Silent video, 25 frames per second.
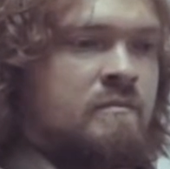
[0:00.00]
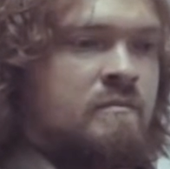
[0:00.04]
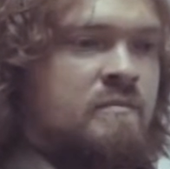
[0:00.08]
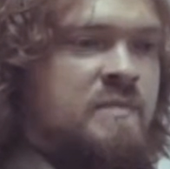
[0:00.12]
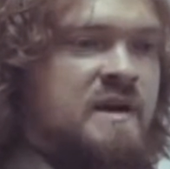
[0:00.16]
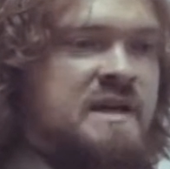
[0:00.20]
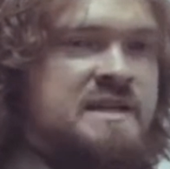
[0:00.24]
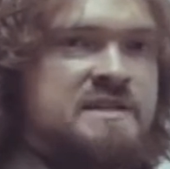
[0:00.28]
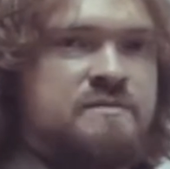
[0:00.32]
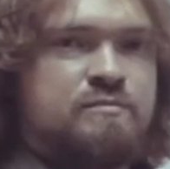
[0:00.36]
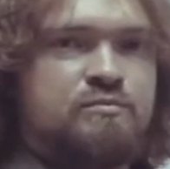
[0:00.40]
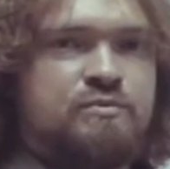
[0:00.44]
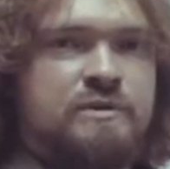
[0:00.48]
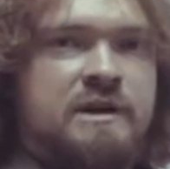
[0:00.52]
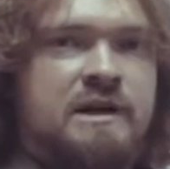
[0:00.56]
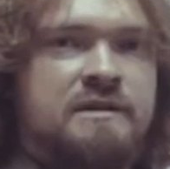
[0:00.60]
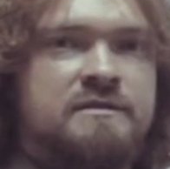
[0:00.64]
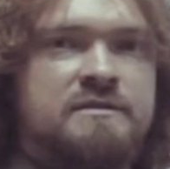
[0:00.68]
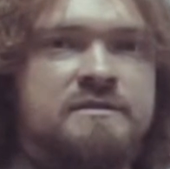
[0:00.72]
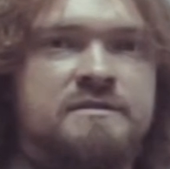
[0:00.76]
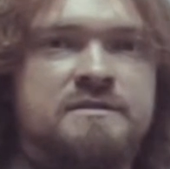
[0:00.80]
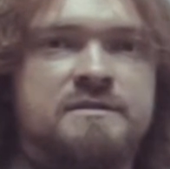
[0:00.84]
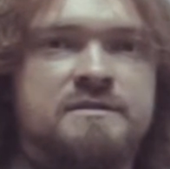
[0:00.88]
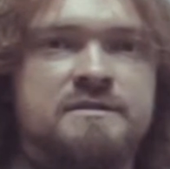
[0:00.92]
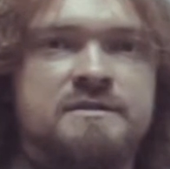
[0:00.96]
best
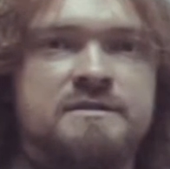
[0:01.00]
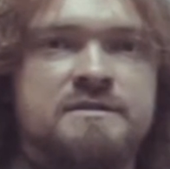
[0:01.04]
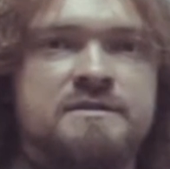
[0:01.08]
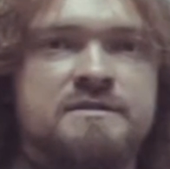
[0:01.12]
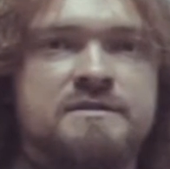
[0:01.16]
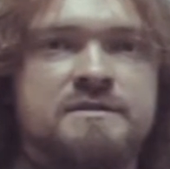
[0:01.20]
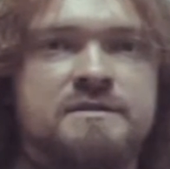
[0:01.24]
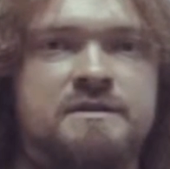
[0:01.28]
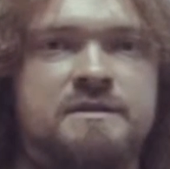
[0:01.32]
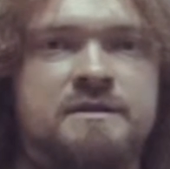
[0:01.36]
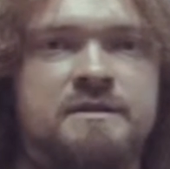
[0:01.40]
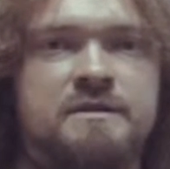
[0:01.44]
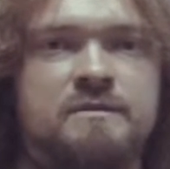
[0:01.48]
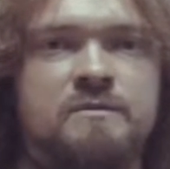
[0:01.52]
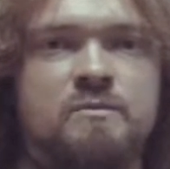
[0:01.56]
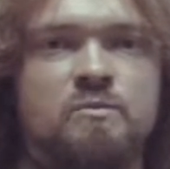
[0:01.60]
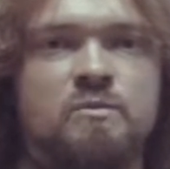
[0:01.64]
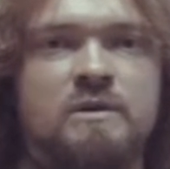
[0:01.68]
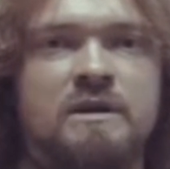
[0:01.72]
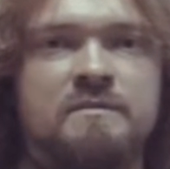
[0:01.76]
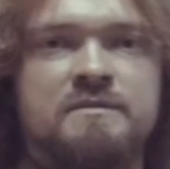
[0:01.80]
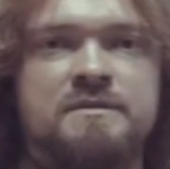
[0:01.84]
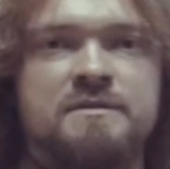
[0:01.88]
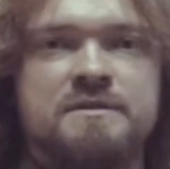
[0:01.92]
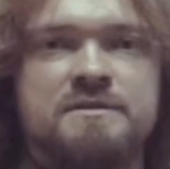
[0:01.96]
practices in
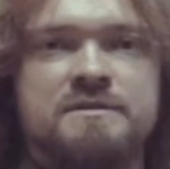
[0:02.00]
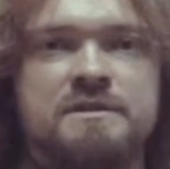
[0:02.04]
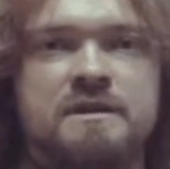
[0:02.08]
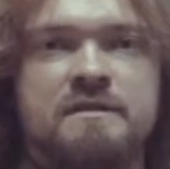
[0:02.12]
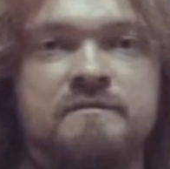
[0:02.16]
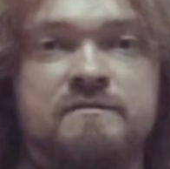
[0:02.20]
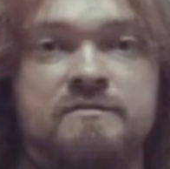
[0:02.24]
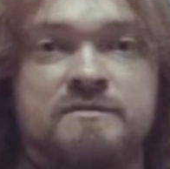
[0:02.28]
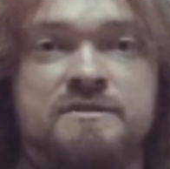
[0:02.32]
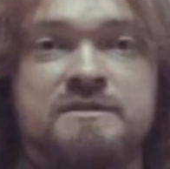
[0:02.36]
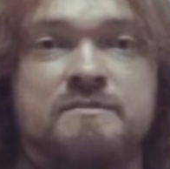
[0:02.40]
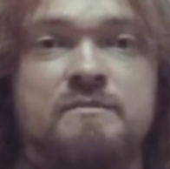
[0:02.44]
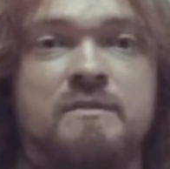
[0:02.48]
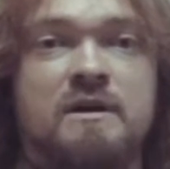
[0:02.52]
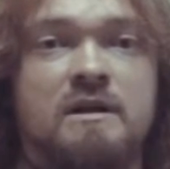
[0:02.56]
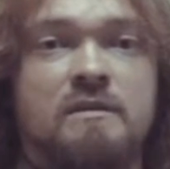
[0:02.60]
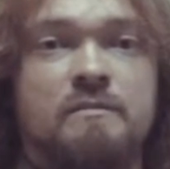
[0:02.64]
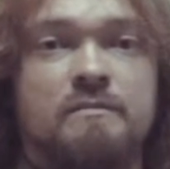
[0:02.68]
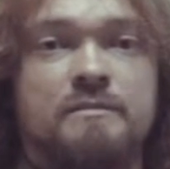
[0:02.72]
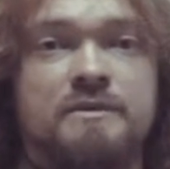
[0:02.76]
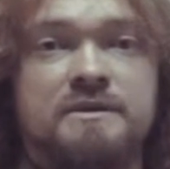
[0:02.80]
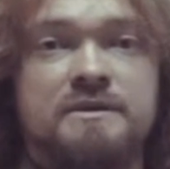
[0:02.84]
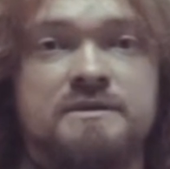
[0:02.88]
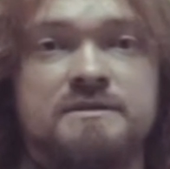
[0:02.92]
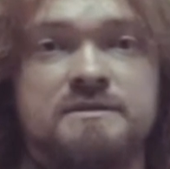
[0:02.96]
web design for small
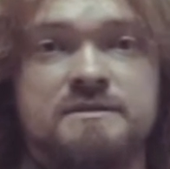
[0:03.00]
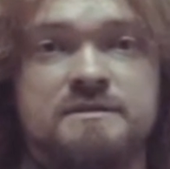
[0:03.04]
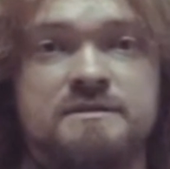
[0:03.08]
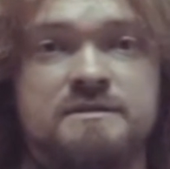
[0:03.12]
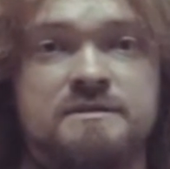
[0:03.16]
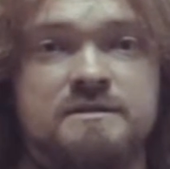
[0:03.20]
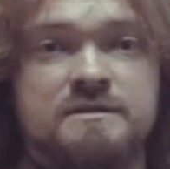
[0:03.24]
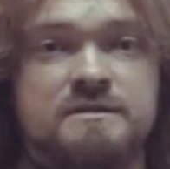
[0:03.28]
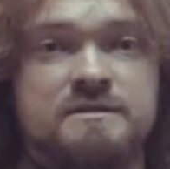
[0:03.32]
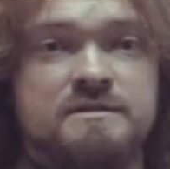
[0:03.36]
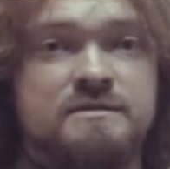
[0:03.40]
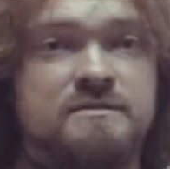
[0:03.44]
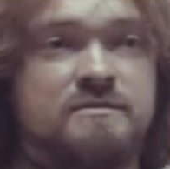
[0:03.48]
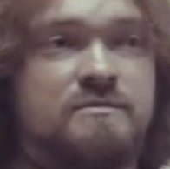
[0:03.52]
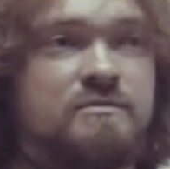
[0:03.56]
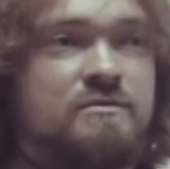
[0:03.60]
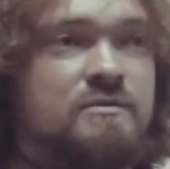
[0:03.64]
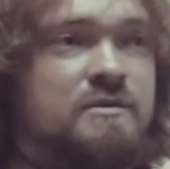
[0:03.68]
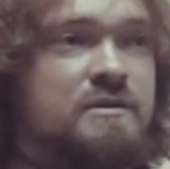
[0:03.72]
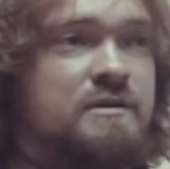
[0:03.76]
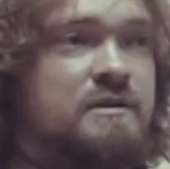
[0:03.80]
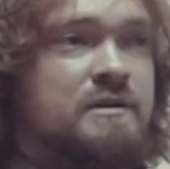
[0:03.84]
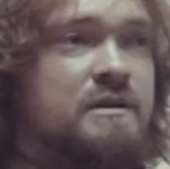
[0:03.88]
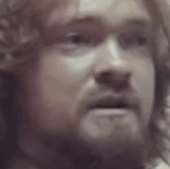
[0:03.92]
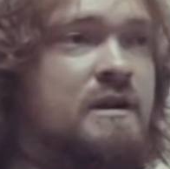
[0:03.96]
businesses,
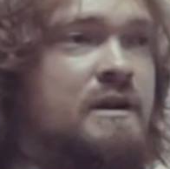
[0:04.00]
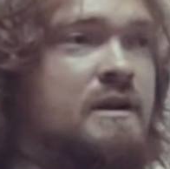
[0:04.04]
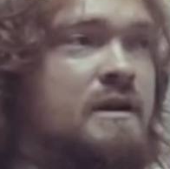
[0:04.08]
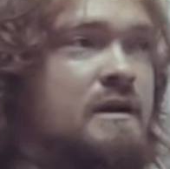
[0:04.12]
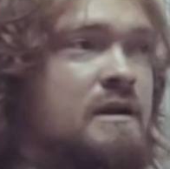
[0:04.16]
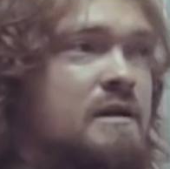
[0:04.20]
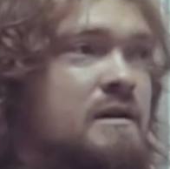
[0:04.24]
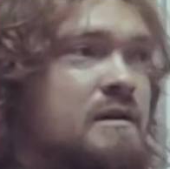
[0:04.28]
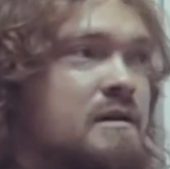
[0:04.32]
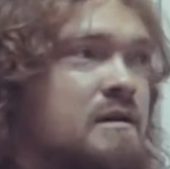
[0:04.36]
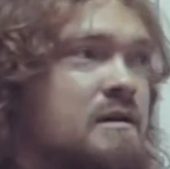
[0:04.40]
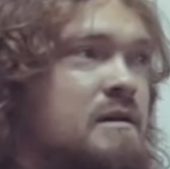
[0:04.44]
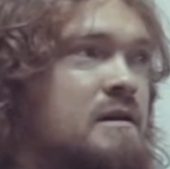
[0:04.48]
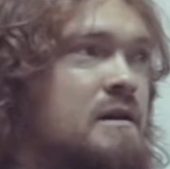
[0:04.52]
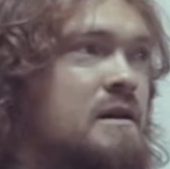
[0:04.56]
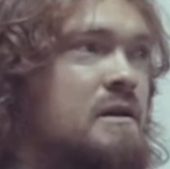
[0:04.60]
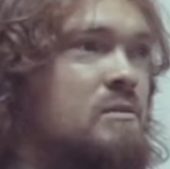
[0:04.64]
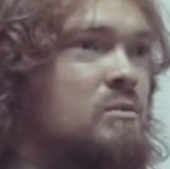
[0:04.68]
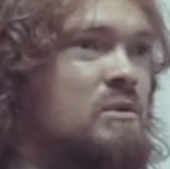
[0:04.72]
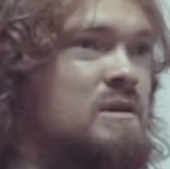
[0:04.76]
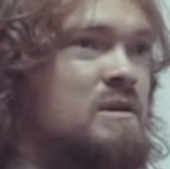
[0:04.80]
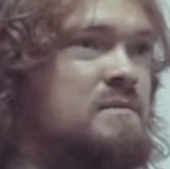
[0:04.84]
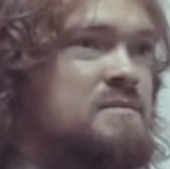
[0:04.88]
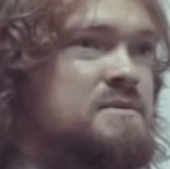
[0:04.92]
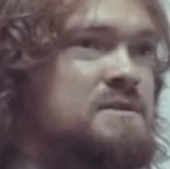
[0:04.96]
or a
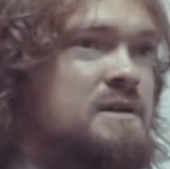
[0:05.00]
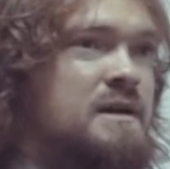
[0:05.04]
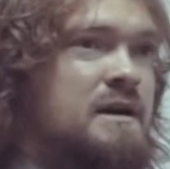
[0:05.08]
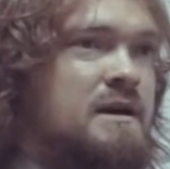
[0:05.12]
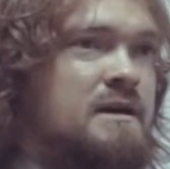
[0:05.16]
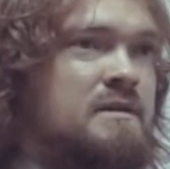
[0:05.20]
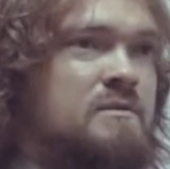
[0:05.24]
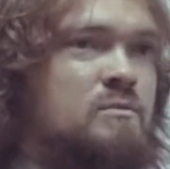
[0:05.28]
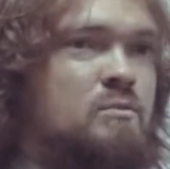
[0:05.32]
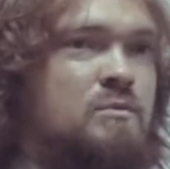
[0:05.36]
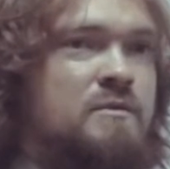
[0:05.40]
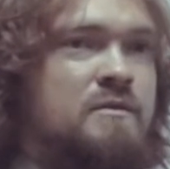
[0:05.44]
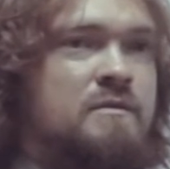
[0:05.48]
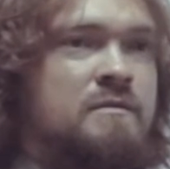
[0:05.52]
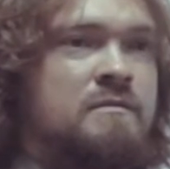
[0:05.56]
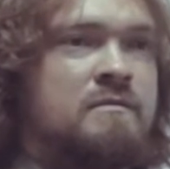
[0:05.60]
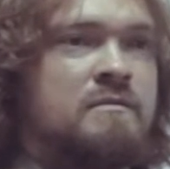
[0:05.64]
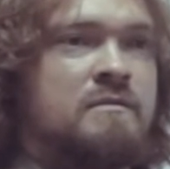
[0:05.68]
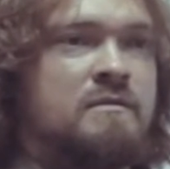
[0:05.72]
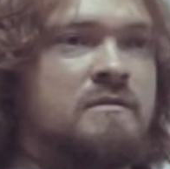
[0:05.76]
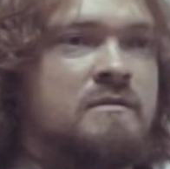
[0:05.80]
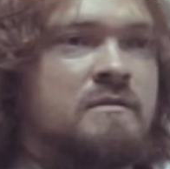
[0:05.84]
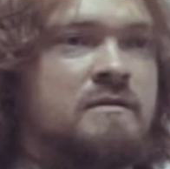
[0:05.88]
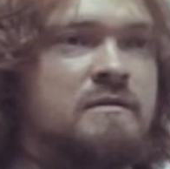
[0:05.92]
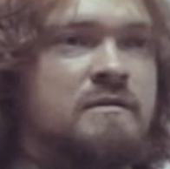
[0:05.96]
website with